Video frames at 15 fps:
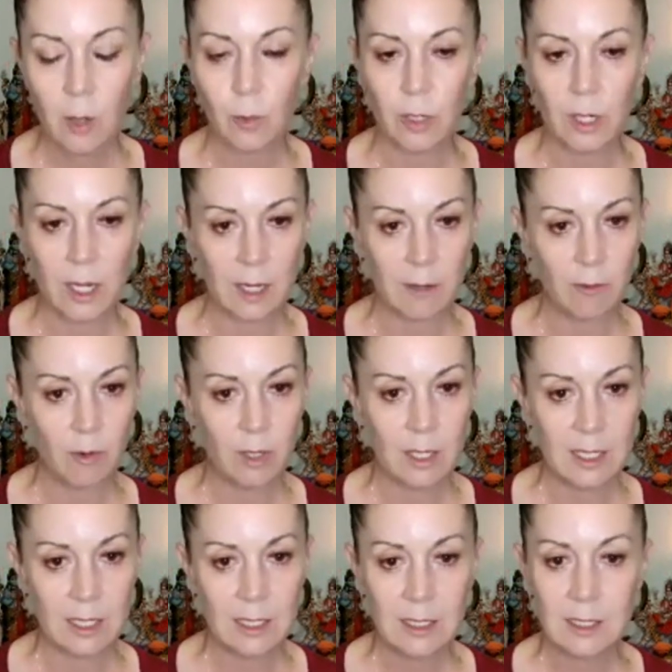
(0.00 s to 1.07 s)
whatever
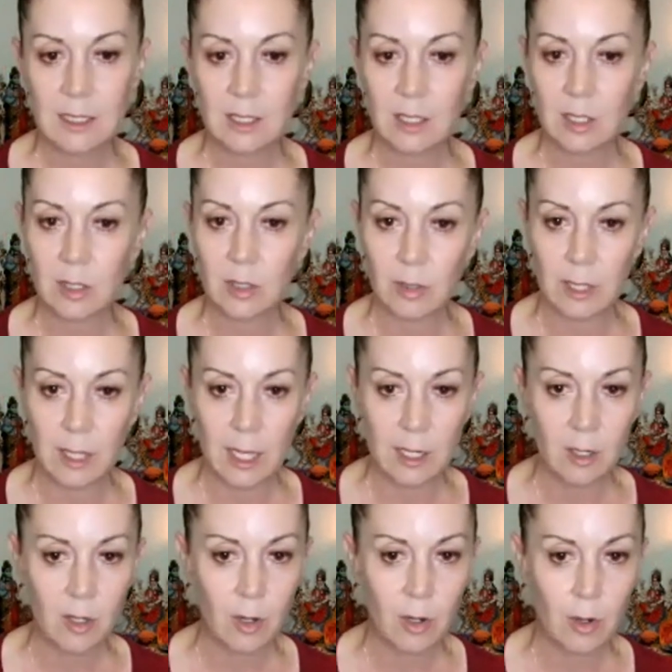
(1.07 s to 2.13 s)
it is, you
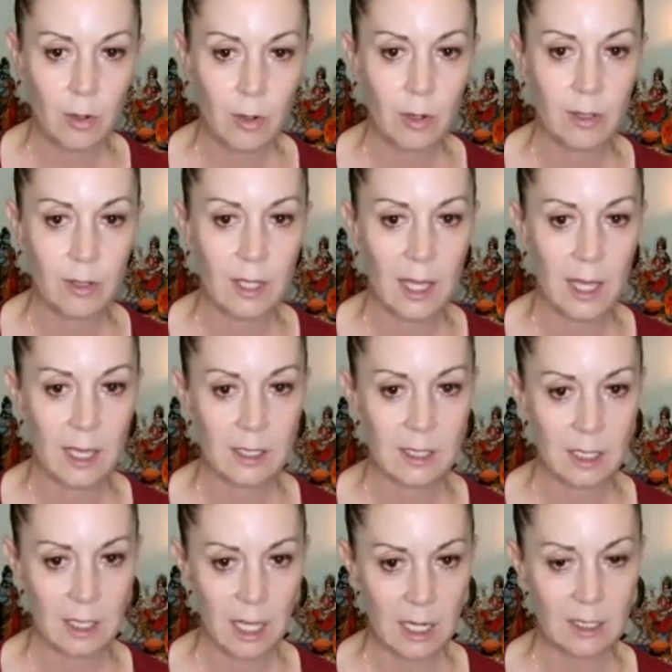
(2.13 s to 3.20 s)
let it go on the
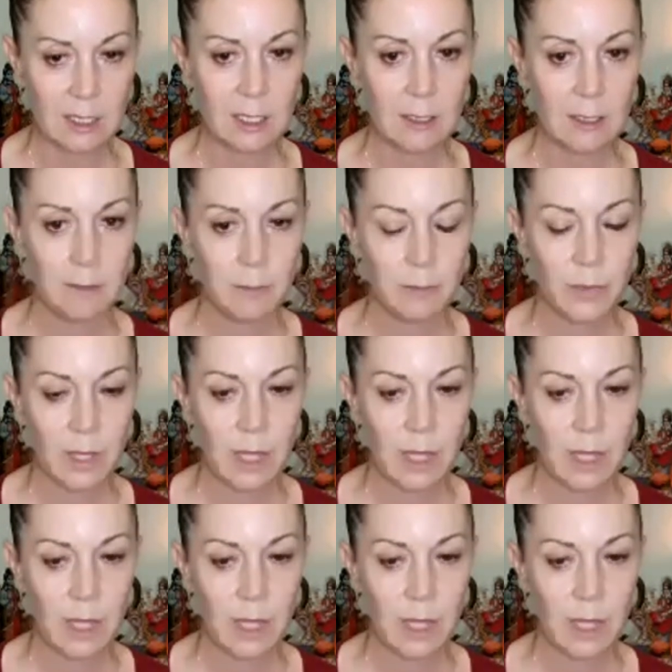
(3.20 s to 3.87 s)
exhalation